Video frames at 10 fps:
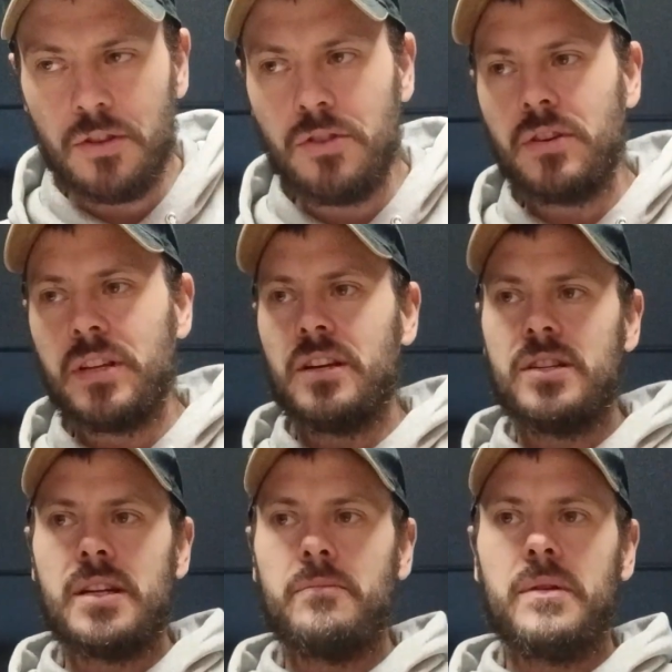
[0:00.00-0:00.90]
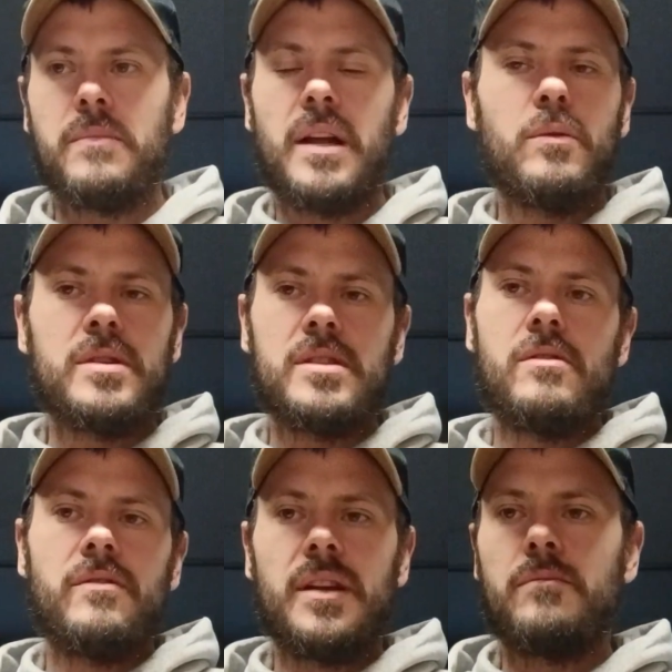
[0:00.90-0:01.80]
You could kill something, but I wasn't
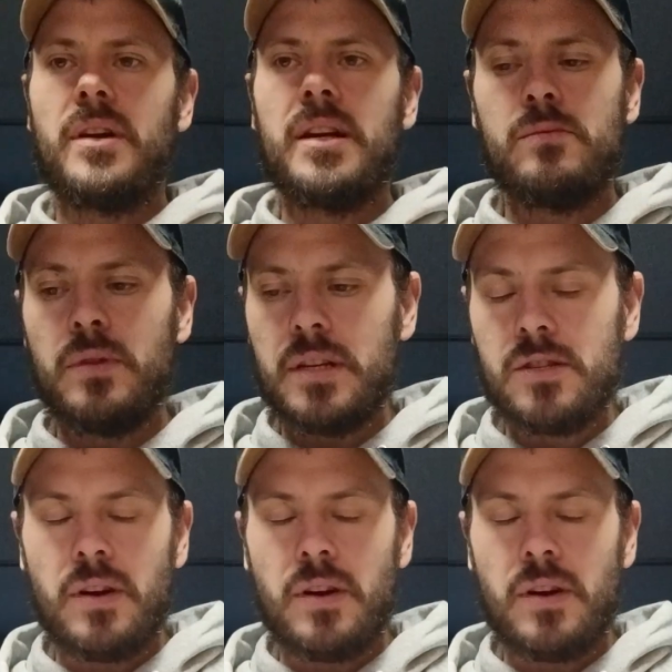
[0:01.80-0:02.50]
overly impressed with it.